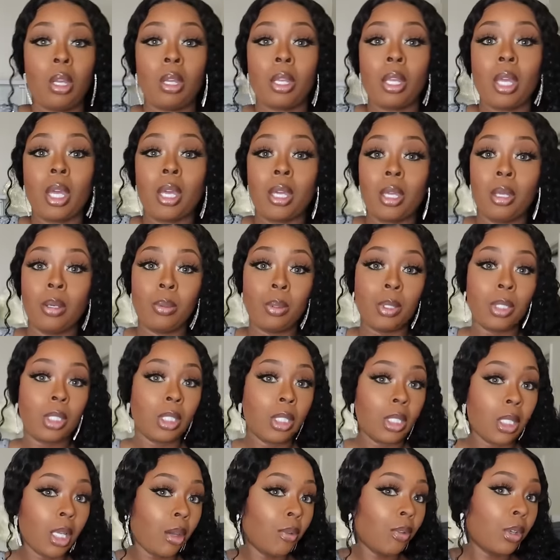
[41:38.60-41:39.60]
Okay, we
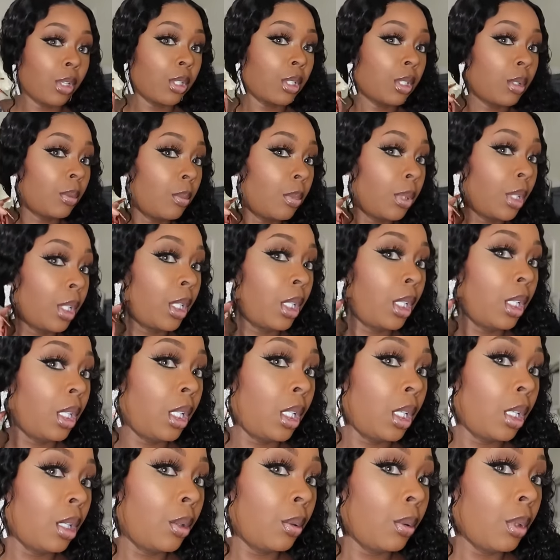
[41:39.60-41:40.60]
just have on some
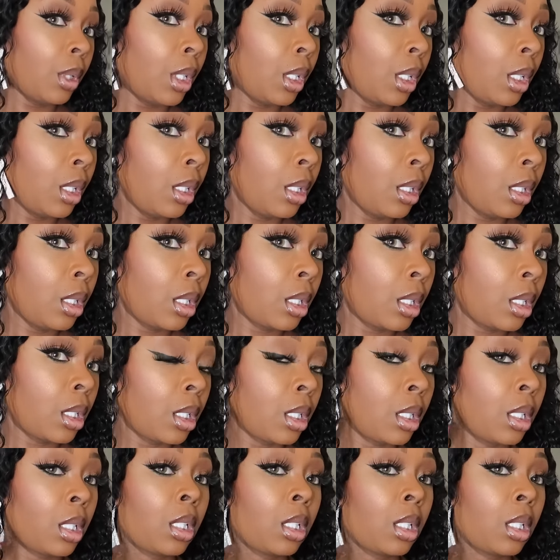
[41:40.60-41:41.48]
bling earrings.